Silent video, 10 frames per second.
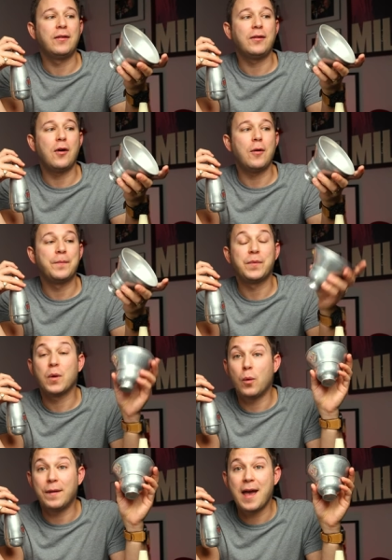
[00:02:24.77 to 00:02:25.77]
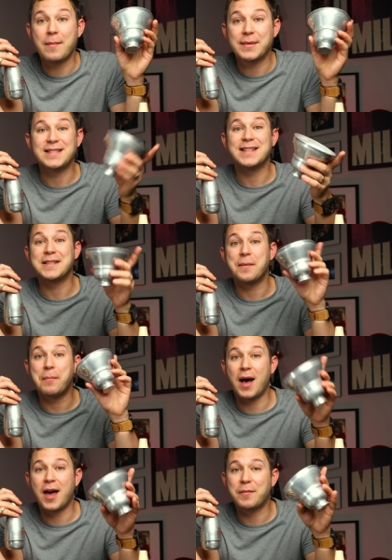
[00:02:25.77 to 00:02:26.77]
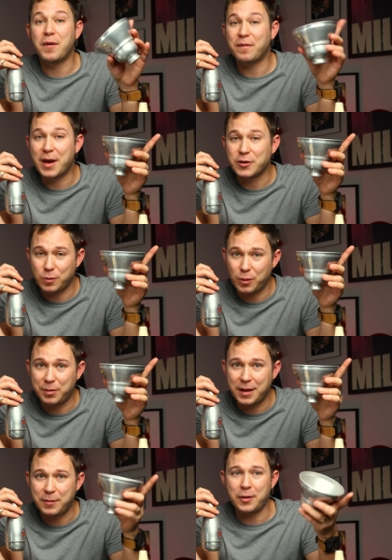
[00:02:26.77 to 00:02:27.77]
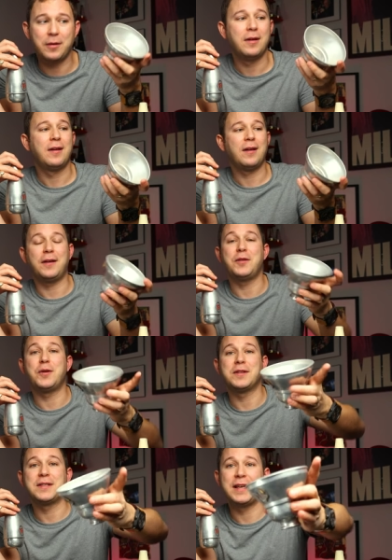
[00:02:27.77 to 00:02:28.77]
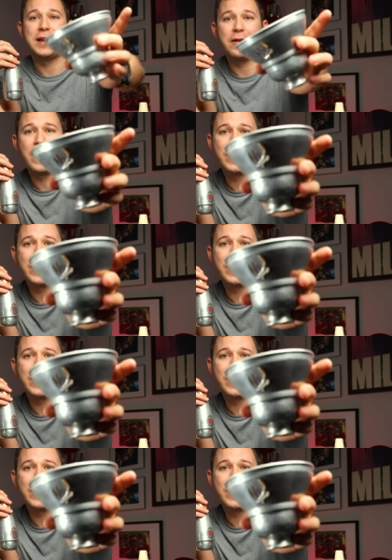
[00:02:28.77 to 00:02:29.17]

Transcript: So what that means is the bottom of my triple play mute, uh, you can see here